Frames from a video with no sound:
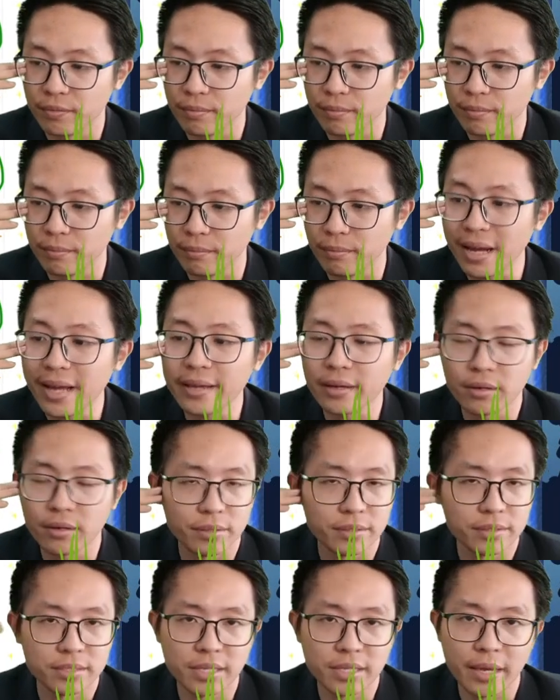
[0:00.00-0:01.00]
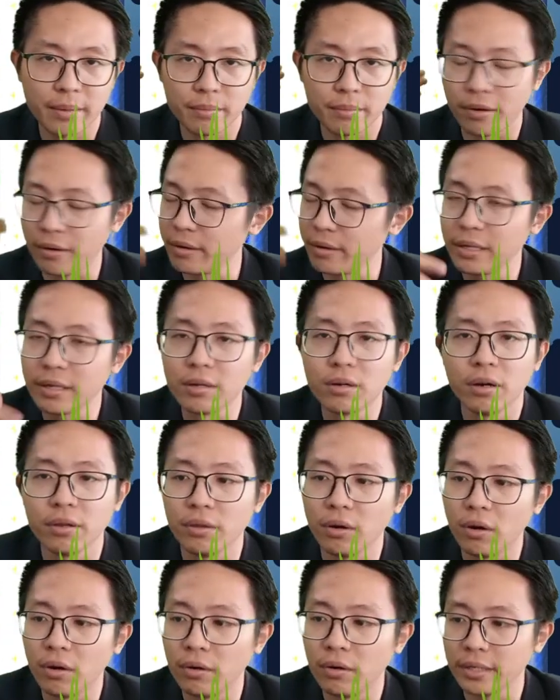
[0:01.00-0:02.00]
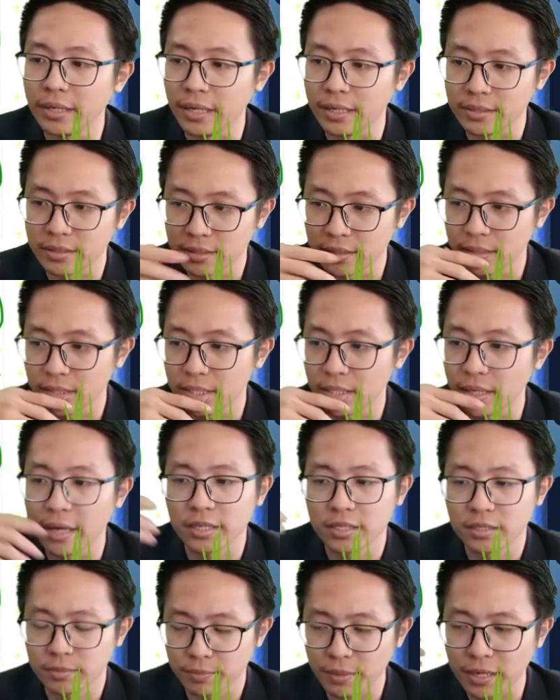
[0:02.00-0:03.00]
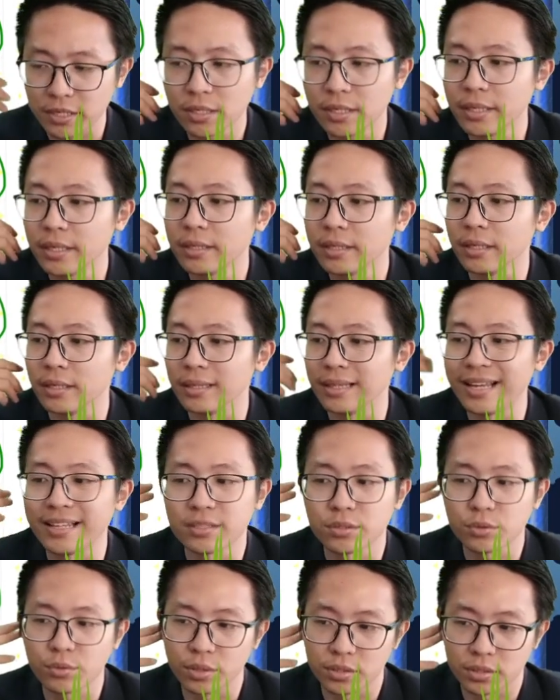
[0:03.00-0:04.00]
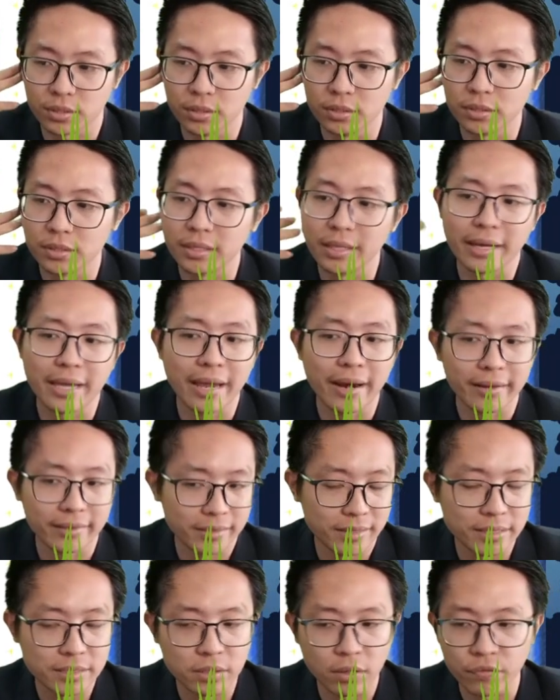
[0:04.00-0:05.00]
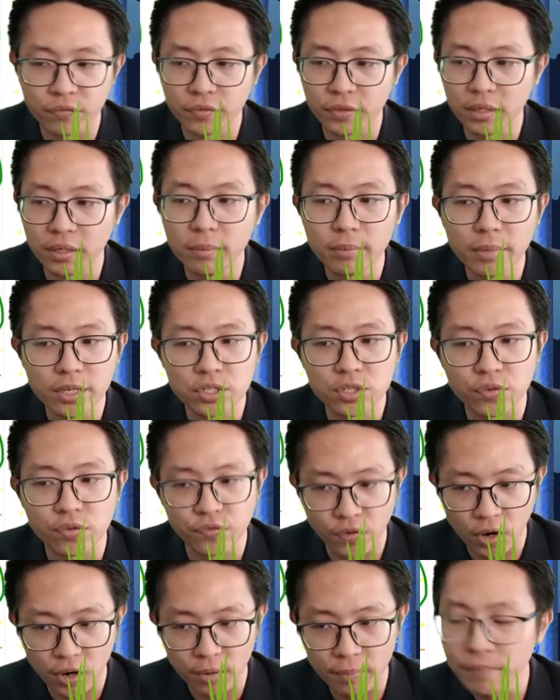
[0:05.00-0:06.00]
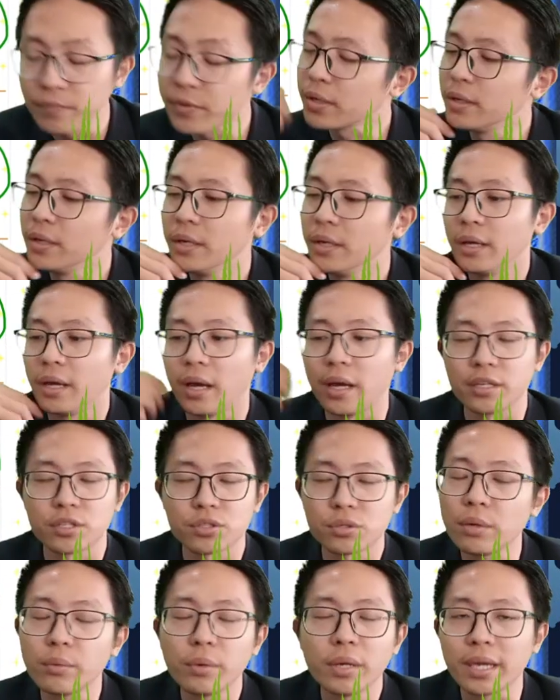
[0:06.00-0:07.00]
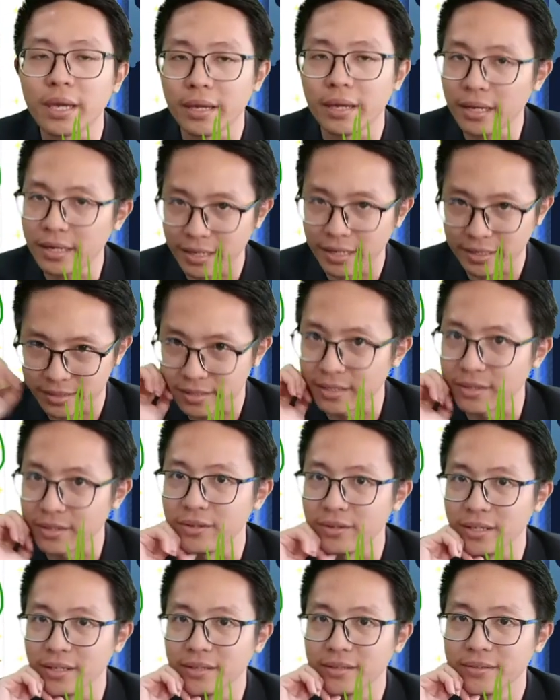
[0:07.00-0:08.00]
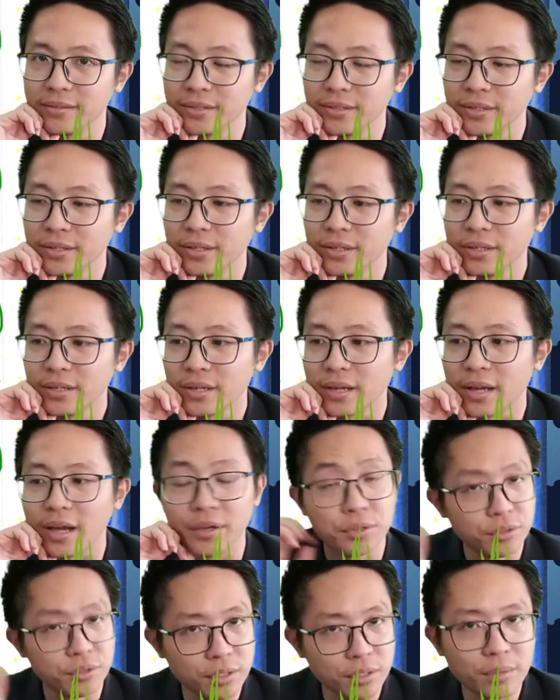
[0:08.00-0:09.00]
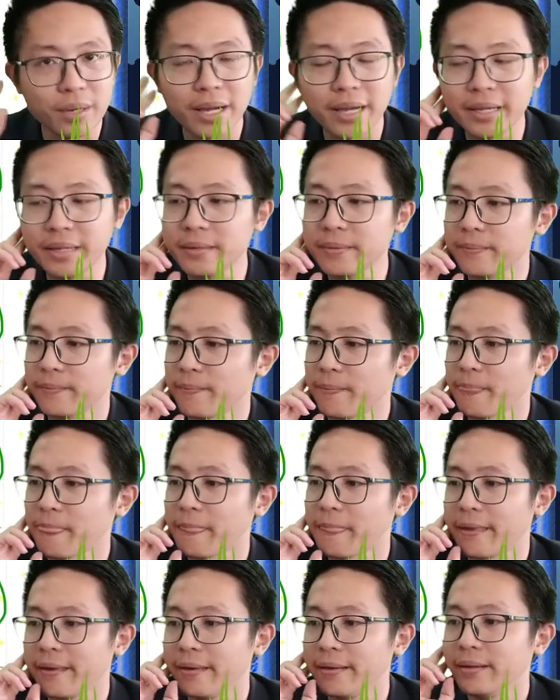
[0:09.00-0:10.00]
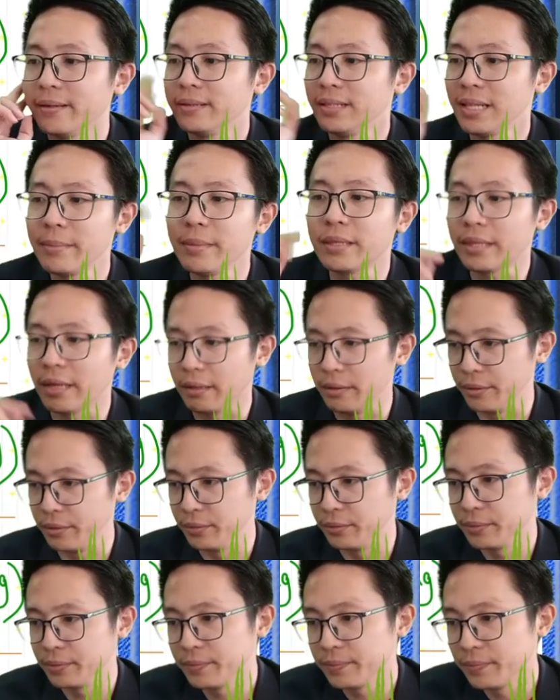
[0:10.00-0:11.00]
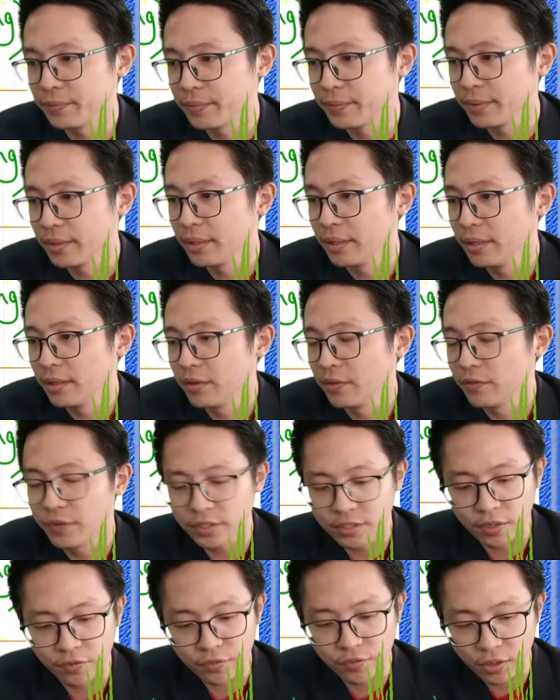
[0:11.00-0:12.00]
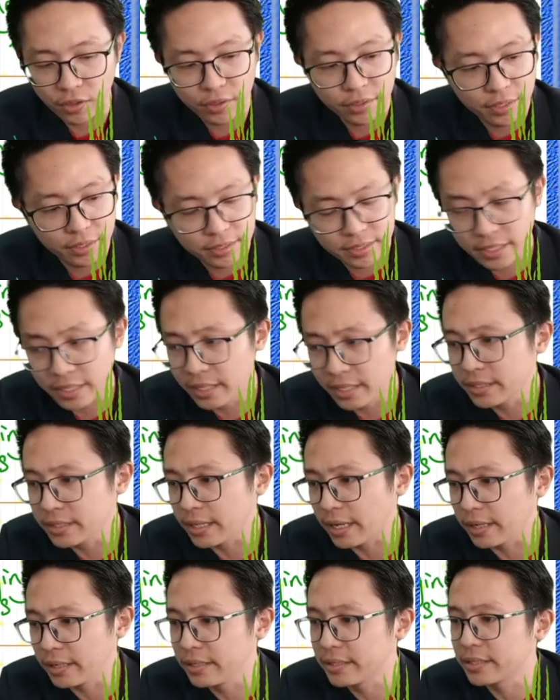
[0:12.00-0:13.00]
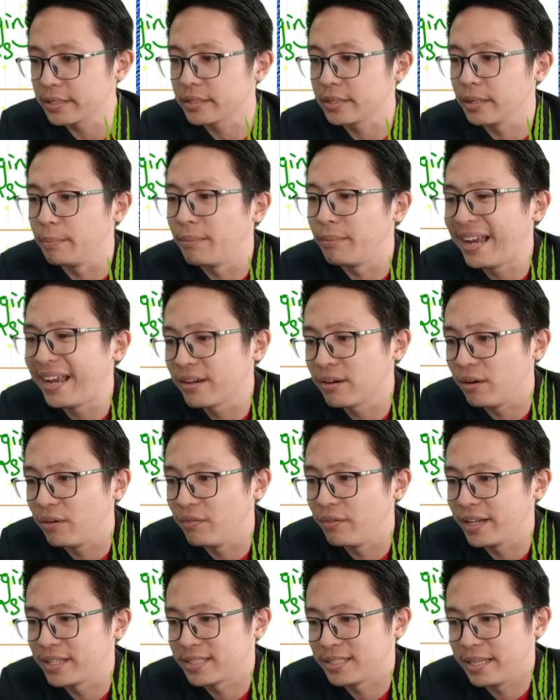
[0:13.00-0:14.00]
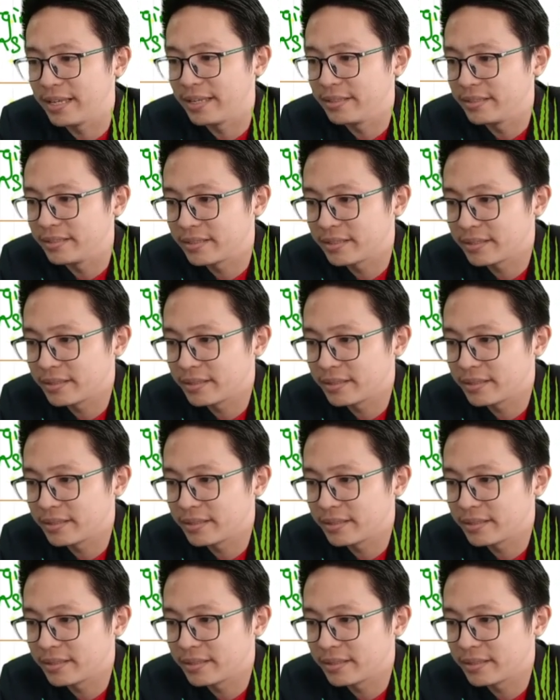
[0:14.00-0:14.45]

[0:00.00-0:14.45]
my concept, already got all the answers, especially the last questions. The characteristics of image form, I straight away can get the answer already. And you know why? Let me tell you. First of all, he says that this is a biconvex lens.